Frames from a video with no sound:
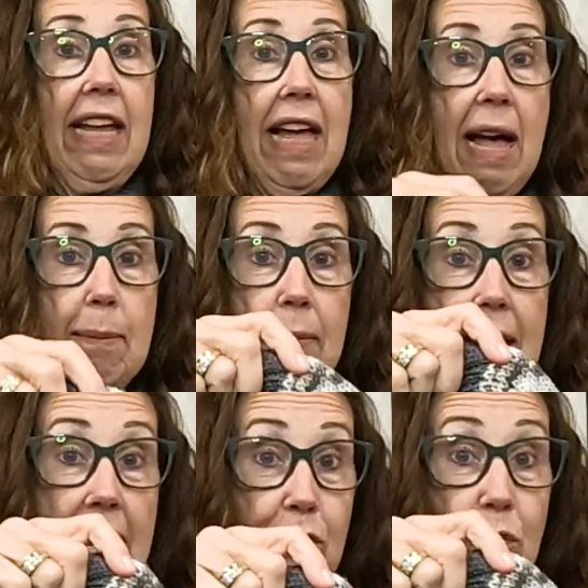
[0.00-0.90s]

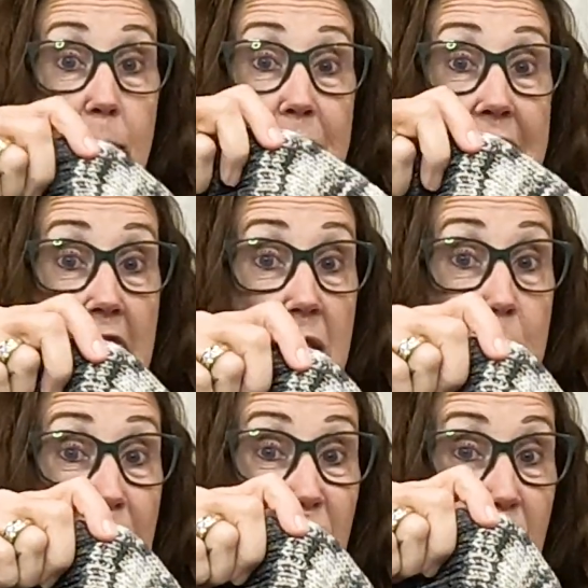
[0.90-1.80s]
and ribbing in the
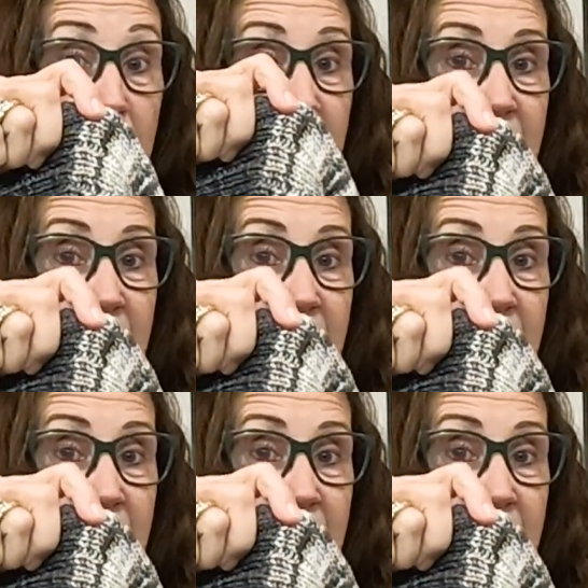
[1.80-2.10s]
middle.